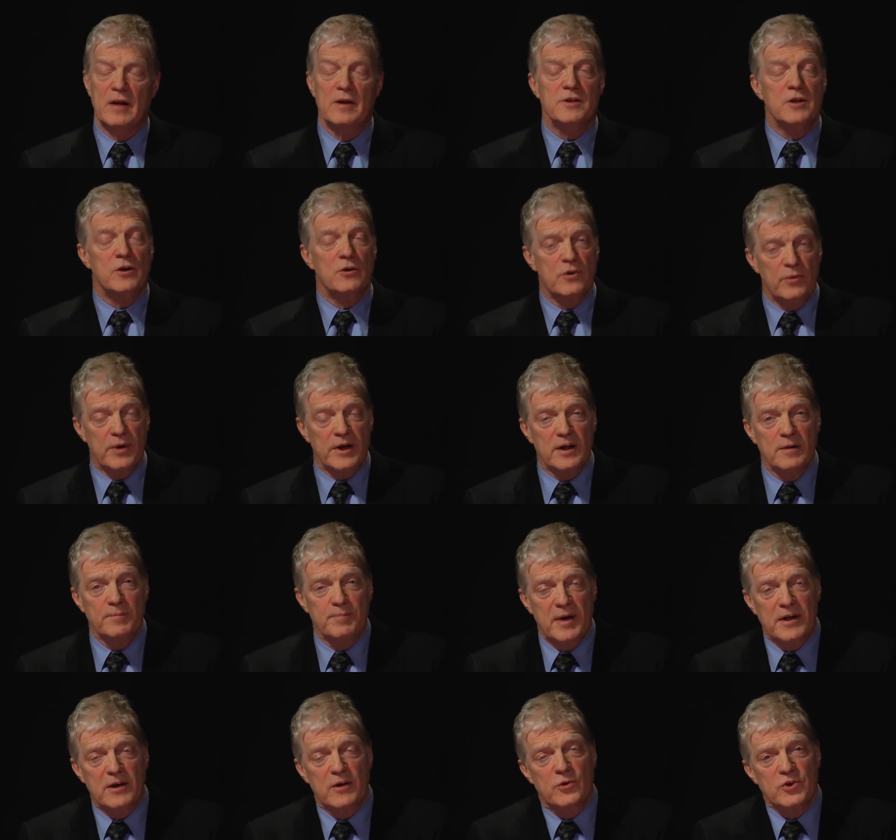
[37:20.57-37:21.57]
So curriculum,
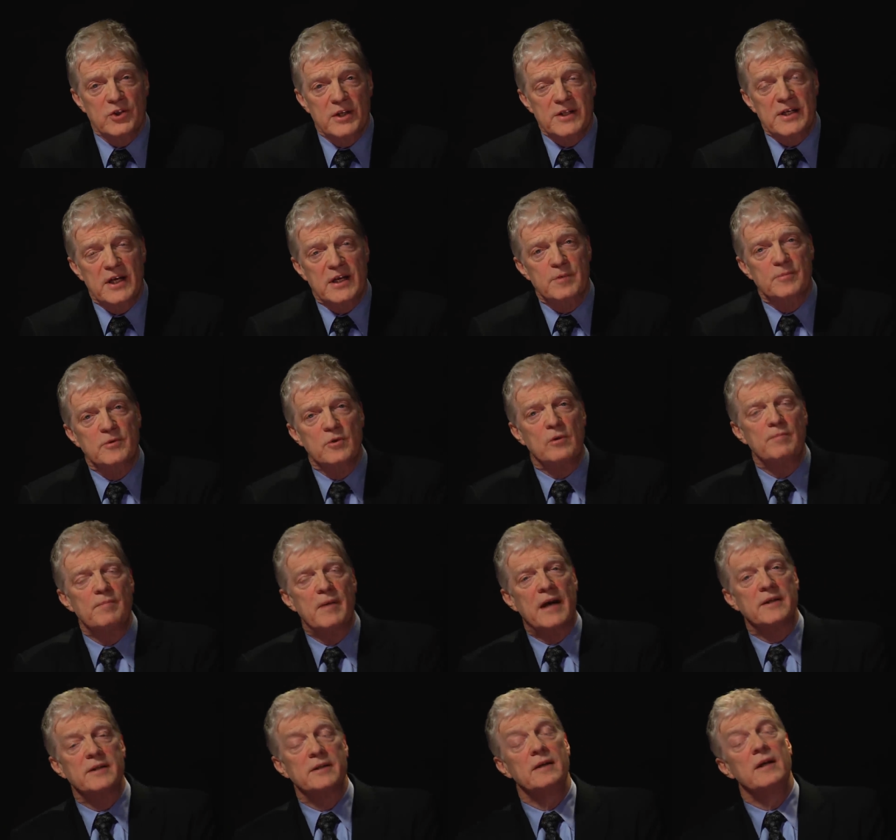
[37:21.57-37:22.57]
pedagogy, and assessment all
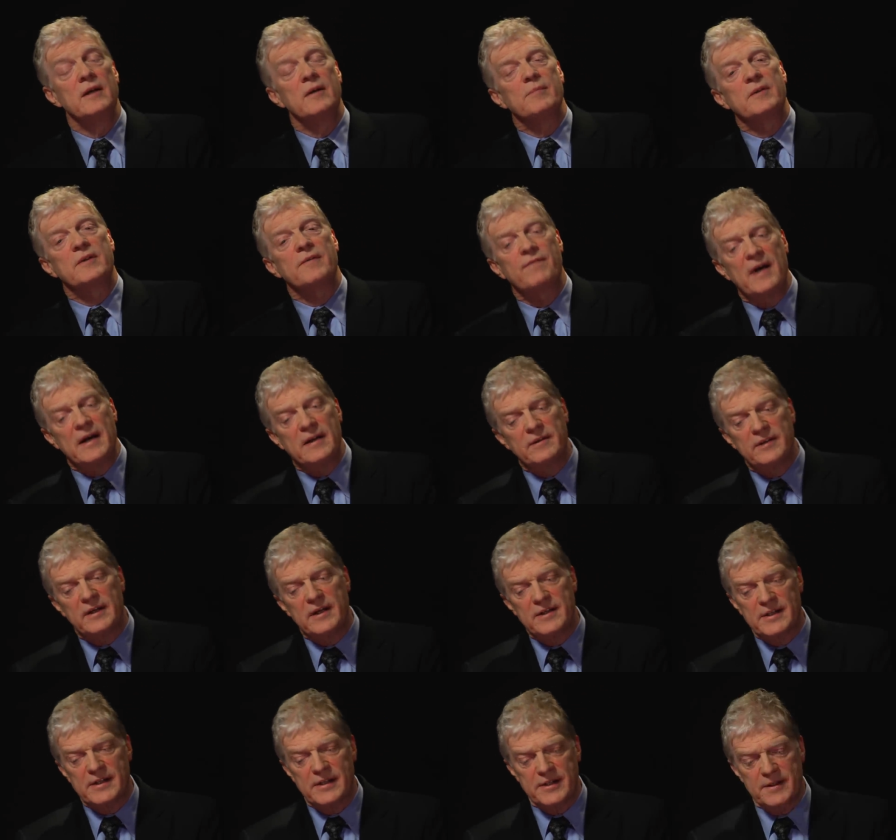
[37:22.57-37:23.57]
matter. But the final thing
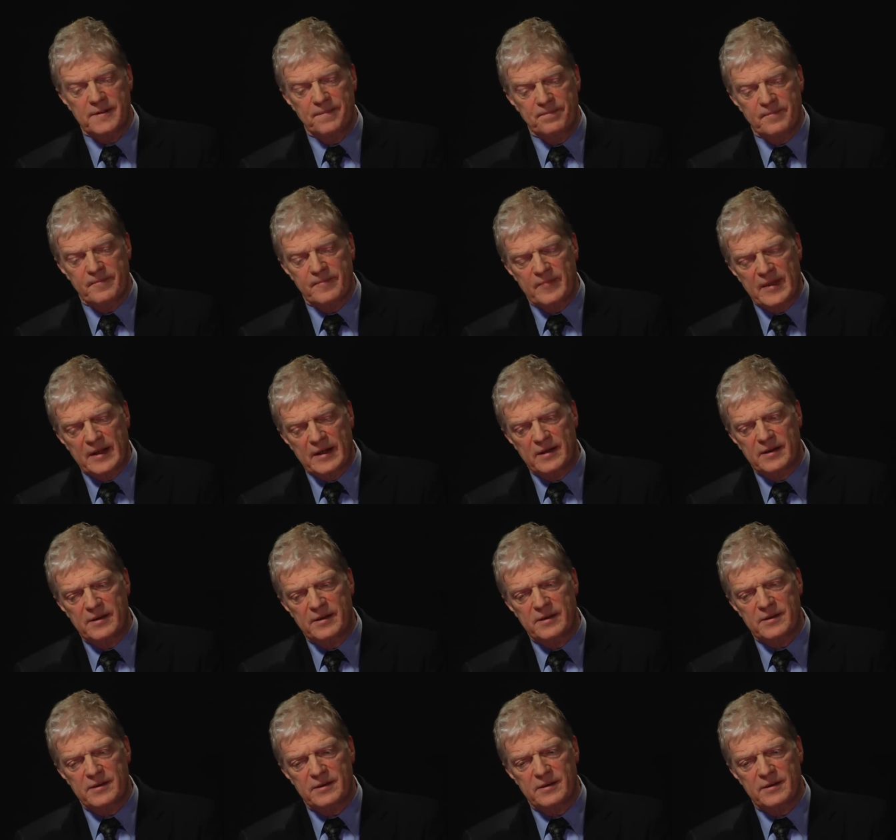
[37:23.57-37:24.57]
is this,
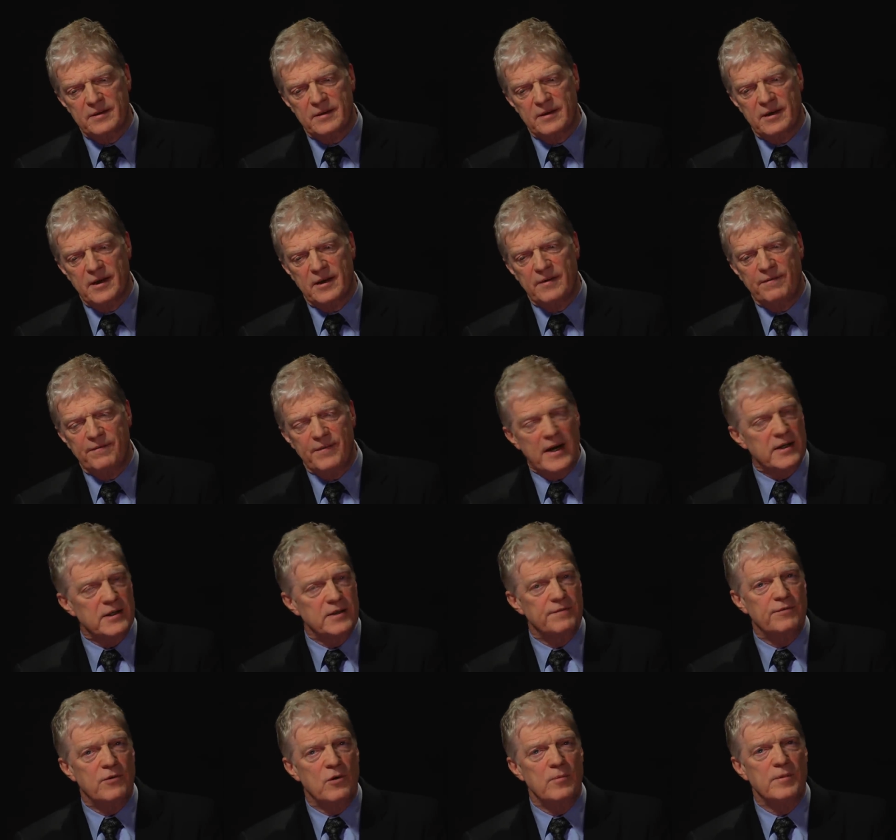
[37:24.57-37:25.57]
that an
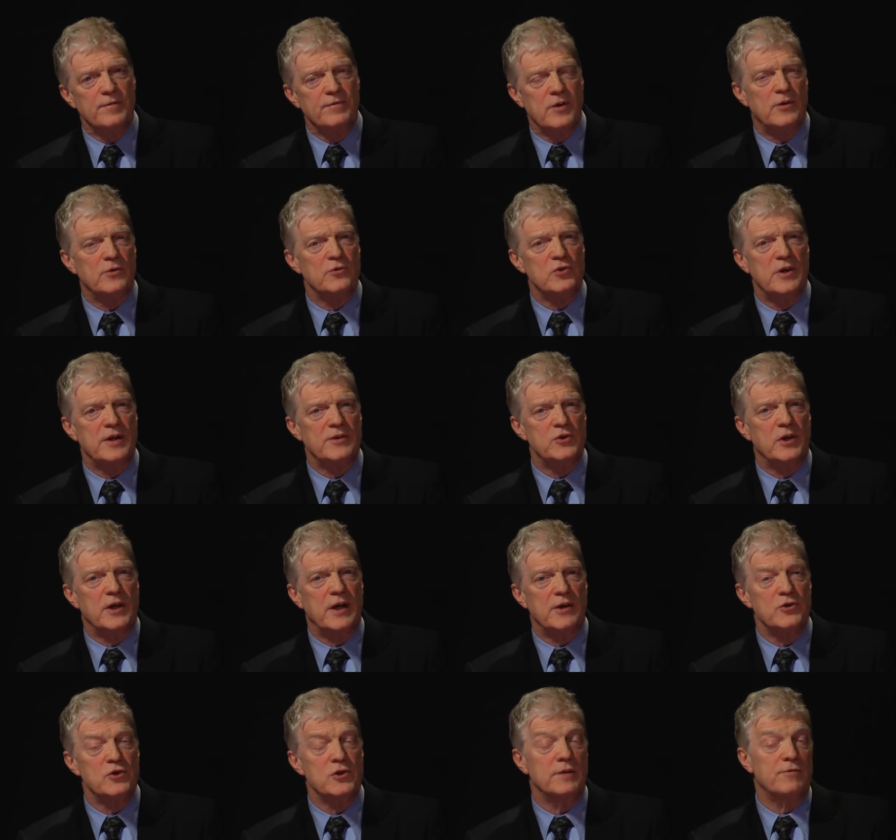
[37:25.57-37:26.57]
effective form of cultural
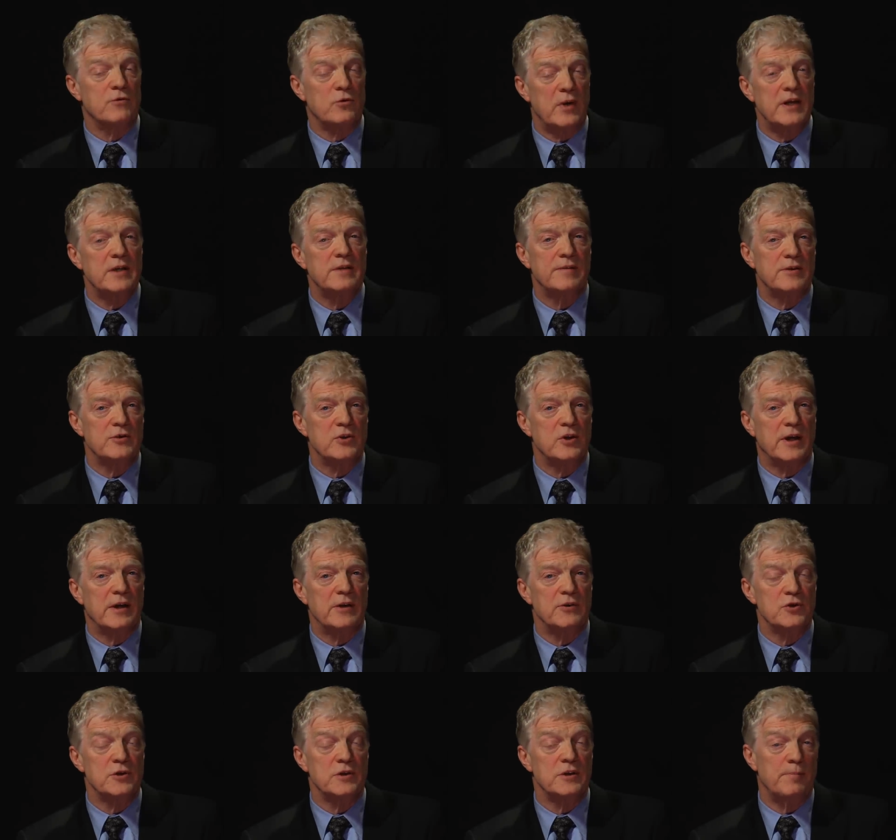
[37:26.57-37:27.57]
education, of creative
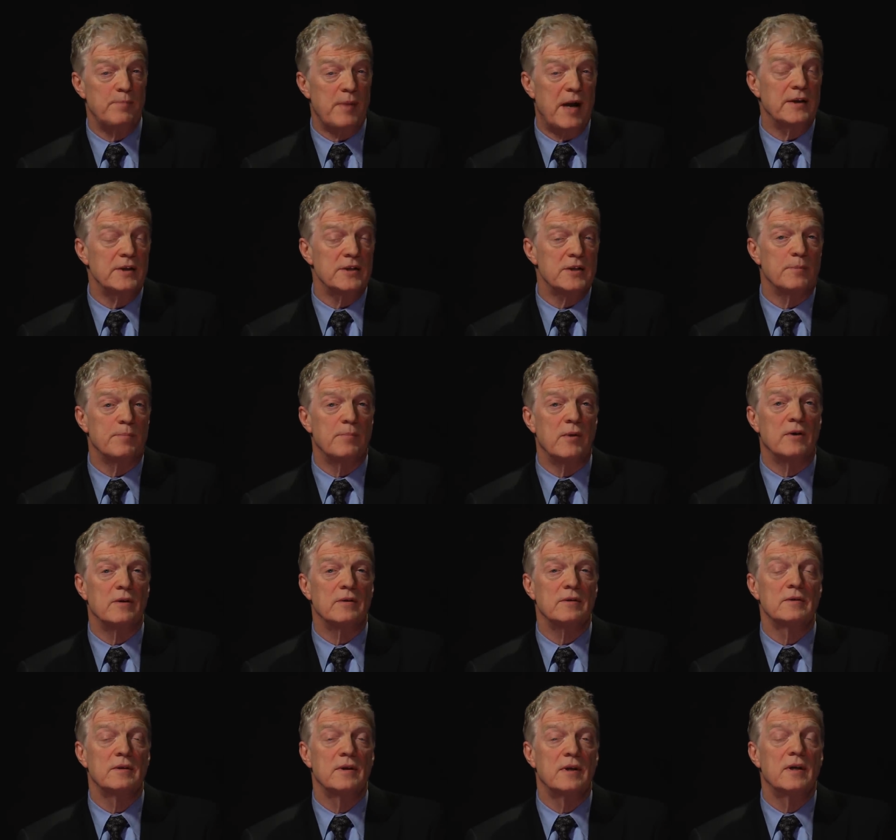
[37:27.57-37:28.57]
education, depends
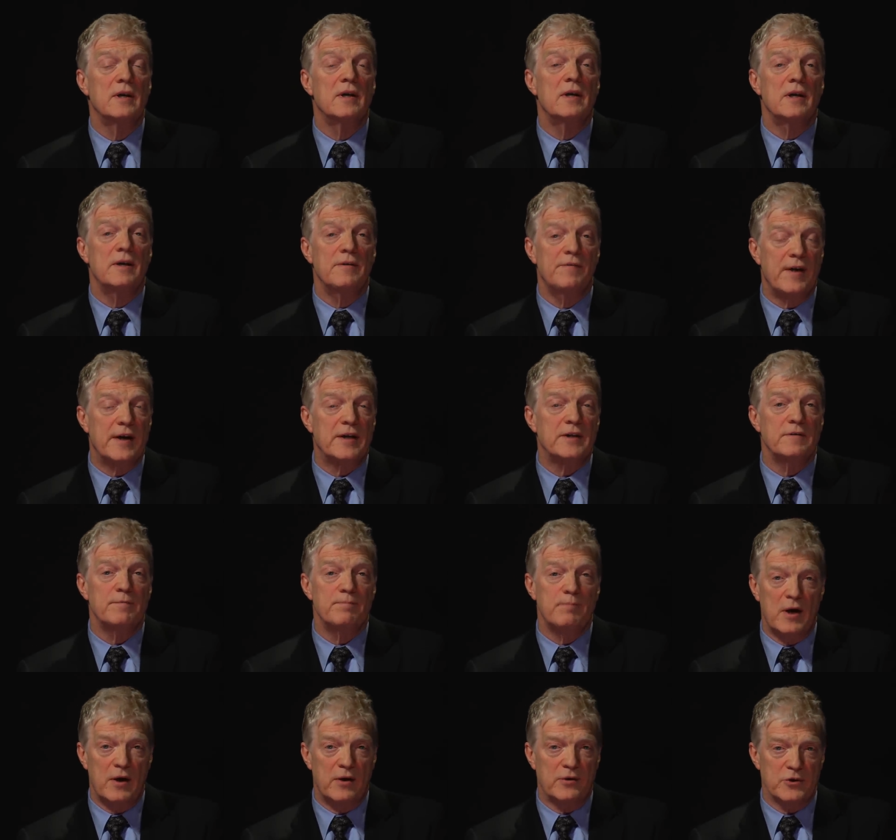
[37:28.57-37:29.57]
upon
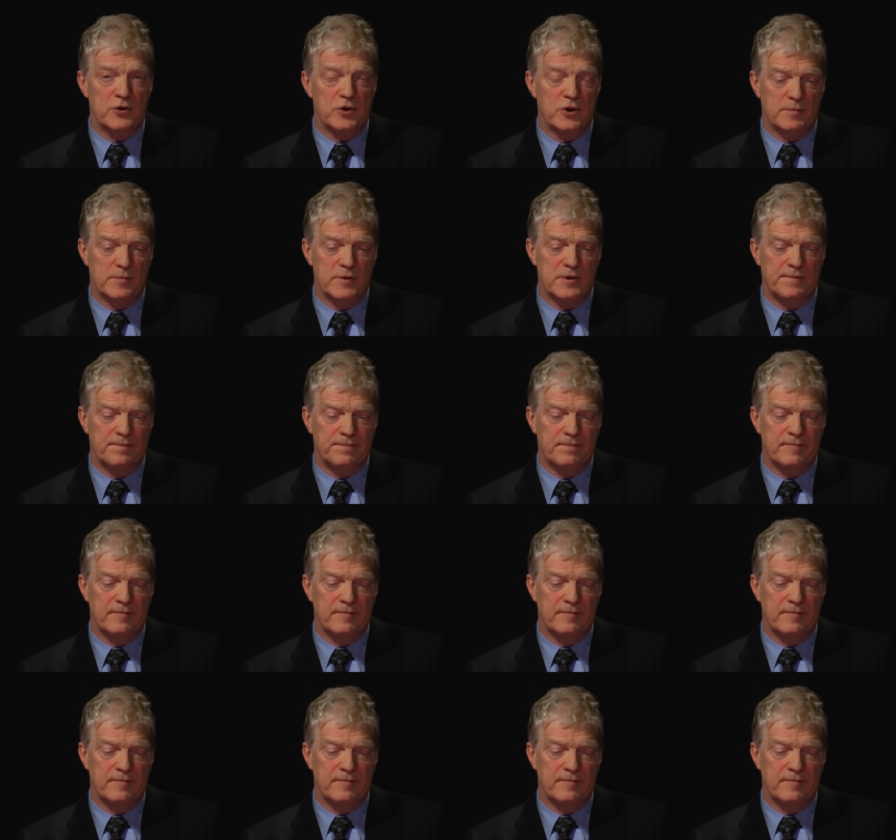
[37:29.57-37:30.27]
effective partnerships.